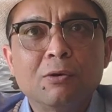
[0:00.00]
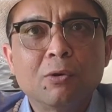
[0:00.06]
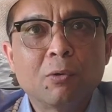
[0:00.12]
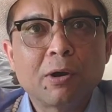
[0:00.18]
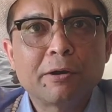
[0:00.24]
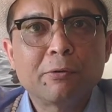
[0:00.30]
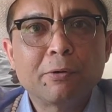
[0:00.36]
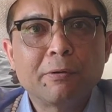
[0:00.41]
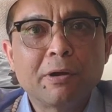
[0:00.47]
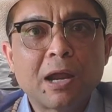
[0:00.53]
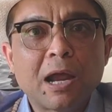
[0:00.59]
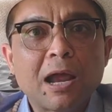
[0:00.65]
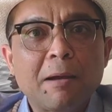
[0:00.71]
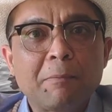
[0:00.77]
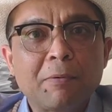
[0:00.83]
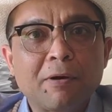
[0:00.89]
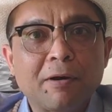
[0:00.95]

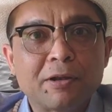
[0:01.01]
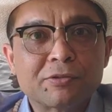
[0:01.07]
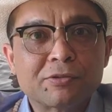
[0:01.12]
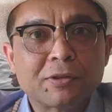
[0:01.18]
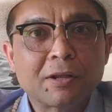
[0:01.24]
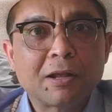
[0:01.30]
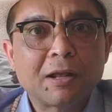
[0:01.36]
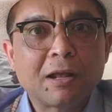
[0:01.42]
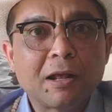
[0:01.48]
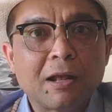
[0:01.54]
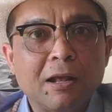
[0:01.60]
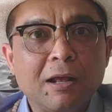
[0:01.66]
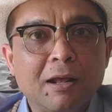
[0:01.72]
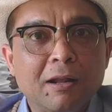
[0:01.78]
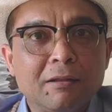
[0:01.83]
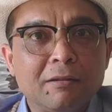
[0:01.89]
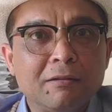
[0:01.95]
Airport
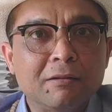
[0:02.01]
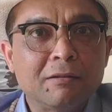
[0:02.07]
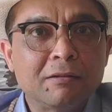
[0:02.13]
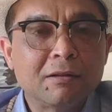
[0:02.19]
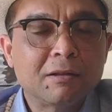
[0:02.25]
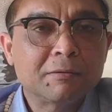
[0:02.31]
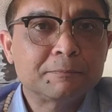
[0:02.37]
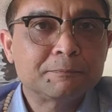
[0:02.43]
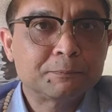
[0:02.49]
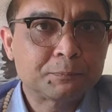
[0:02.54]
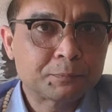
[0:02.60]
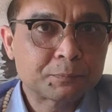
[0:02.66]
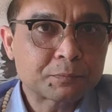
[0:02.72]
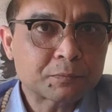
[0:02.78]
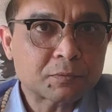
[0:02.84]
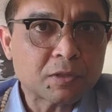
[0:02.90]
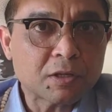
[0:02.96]
and
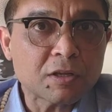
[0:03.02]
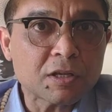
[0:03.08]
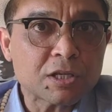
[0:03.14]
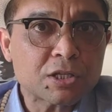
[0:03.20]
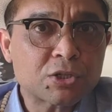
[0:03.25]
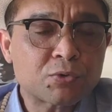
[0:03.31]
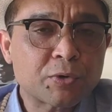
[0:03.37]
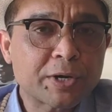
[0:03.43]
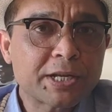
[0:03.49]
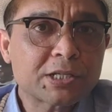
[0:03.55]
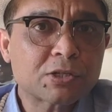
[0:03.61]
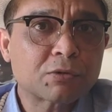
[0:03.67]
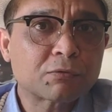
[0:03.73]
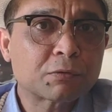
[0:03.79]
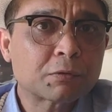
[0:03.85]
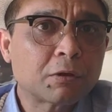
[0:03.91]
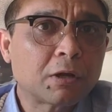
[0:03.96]

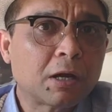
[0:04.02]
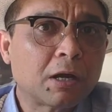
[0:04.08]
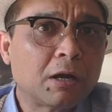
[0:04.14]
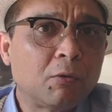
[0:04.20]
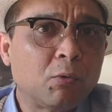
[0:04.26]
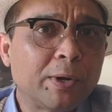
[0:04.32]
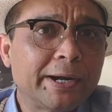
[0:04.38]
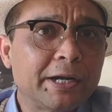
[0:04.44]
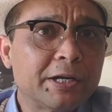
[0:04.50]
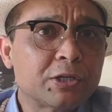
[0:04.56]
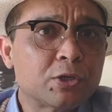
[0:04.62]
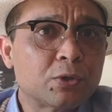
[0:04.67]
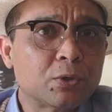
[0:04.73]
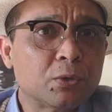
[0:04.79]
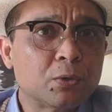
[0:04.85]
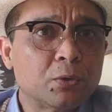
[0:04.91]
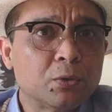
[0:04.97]
stretched away
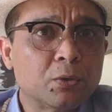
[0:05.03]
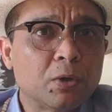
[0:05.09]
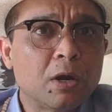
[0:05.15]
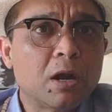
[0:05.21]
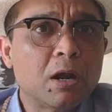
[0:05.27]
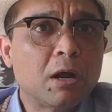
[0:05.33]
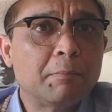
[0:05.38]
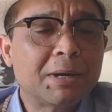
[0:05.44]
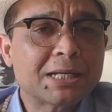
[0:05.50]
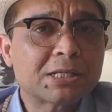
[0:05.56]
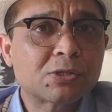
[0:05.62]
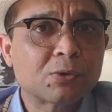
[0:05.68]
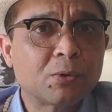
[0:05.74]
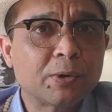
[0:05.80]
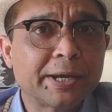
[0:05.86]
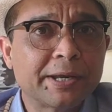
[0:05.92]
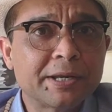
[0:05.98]
to
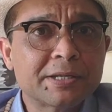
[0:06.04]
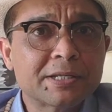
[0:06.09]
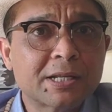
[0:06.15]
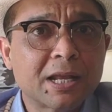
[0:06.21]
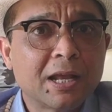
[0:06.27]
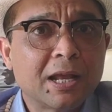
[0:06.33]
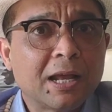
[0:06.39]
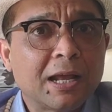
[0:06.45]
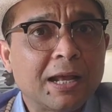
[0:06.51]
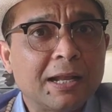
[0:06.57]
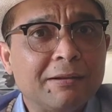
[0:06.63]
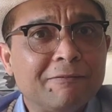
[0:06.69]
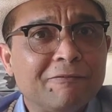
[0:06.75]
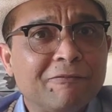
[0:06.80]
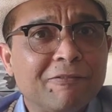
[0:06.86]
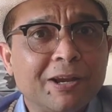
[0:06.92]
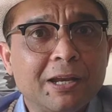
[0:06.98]
Mussoorie, and
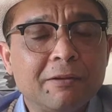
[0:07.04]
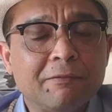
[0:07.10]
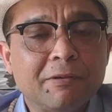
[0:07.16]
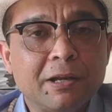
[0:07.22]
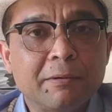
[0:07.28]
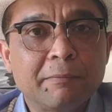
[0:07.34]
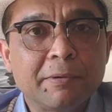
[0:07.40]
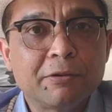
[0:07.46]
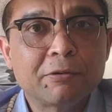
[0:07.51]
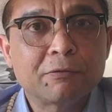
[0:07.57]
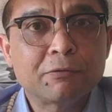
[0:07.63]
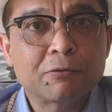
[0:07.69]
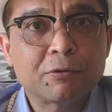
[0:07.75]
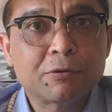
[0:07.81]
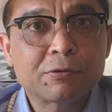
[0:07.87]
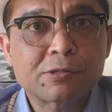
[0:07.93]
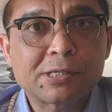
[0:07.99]
very very
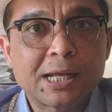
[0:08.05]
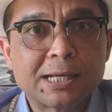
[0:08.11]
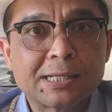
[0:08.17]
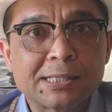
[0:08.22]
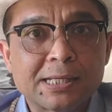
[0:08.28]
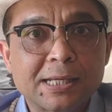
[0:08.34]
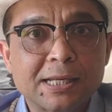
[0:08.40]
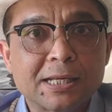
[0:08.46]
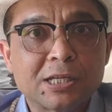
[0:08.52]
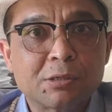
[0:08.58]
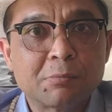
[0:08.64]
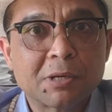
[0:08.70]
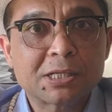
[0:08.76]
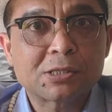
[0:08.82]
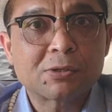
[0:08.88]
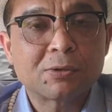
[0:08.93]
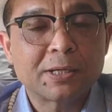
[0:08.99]
beautiful sightseeing in
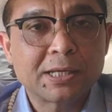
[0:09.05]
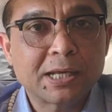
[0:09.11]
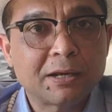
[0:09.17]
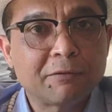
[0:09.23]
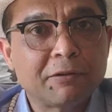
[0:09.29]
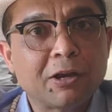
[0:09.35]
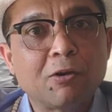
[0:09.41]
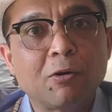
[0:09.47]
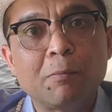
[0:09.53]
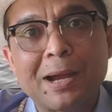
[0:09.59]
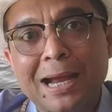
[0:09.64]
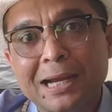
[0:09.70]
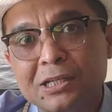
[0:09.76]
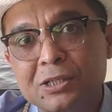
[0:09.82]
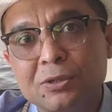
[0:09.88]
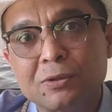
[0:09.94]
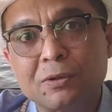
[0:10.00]
Mussoorie, and we go
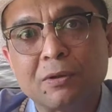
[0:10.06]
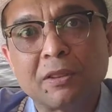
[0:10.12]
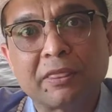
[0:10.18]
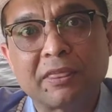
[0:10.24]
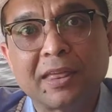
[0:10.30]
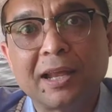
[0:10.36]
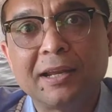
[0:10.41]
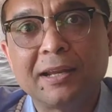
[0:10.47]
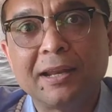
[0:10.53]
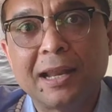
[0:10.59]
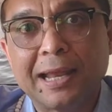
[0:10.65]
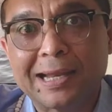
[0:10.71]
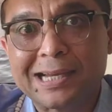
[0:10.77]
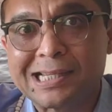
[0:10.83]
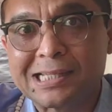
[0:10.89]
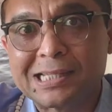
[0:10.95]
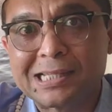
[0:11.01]
back to Thali
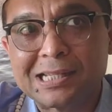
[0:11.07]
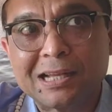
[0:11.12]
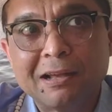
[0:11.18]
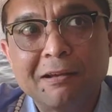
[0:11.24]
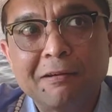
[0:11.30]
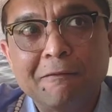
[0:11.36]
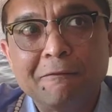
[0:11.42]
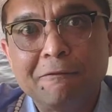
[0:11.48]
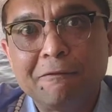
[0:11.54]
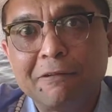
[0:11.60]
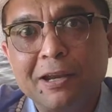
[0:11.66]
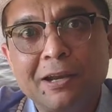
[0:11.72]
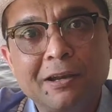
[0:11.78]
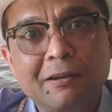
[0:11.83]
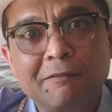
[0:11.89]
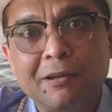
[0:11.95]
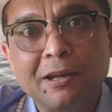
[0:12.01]
Lakes.
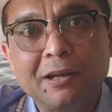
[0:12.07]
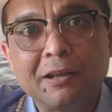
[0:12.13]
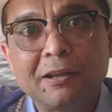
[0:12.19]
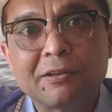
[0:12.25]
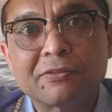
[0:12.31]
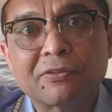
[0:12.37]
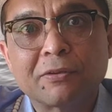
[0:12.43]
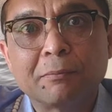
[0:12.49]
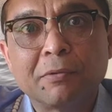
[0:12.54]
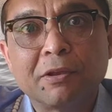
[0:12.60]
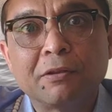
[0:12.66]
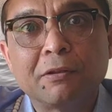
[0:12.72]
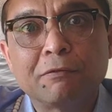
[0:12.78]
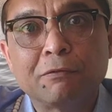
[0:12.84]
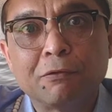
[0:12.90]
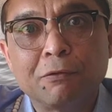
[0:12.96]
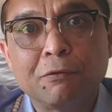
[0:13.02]
Very very
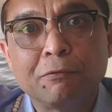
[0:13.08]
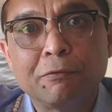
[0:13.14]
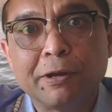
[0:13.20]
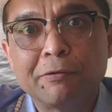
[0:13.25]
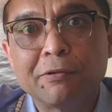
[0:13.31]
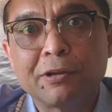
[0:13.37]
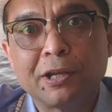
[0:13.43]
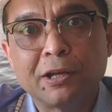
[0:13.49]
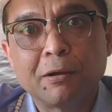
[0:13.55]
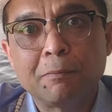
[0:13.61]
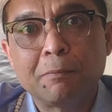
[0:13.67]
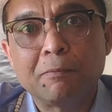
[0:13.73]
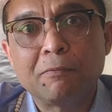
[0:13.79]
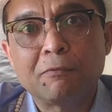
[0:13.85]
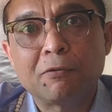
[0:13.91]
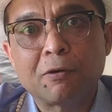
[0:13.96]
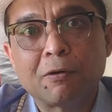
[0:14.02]
beautiful view in the
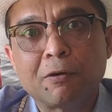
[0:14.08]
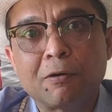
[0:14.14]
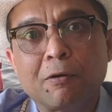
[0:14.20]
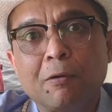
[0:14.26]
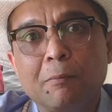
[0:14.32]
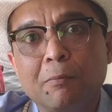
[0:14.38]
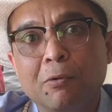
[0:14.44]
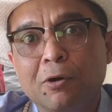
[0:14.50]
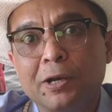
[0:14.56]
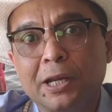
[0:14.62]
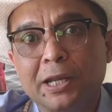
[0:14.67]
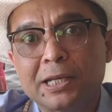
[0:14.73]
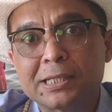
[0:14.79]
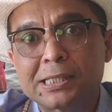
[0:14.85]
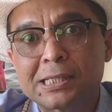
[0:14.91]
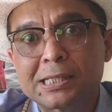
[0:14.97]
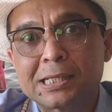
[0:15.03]
for
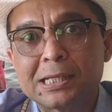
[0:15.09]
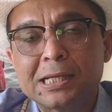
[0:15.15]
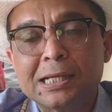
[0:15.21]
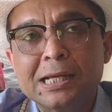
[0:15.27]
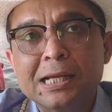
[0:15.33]
boardings.